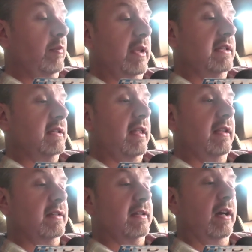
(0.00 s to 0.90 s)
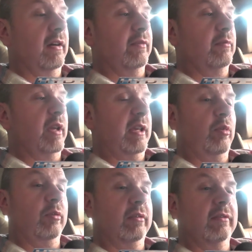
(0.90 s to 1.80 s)
been sent this car from
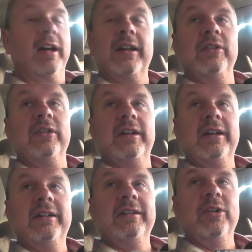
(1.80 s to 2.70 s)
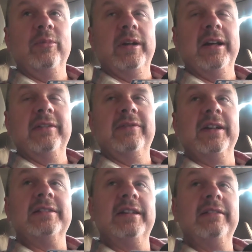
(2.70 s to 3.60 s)
people that have had a look at it and not been able to
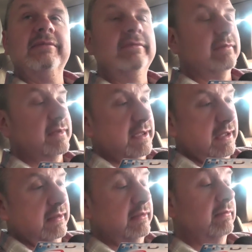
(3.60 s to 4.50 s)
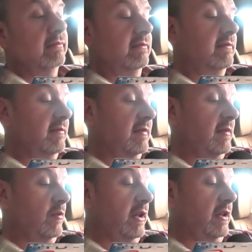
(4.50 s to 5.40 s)
fix it. So
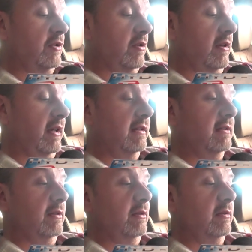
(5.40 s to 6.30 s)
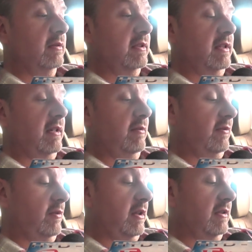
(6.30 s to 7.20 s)
we are trying to see
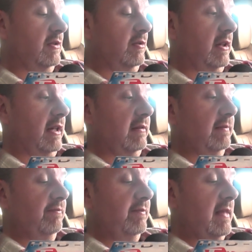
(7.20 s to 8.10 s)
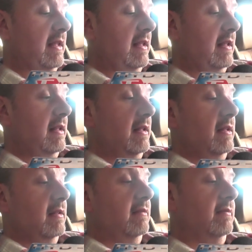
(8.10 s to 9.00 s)
if we can sort it out.
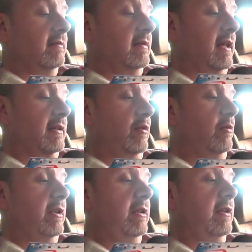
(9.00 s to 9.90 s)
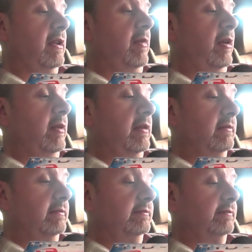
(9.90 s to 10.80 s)
And that's what we're doing at the moment.
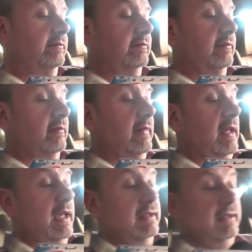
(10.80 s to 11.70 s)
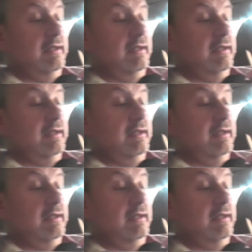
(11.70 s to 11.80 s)
And there's the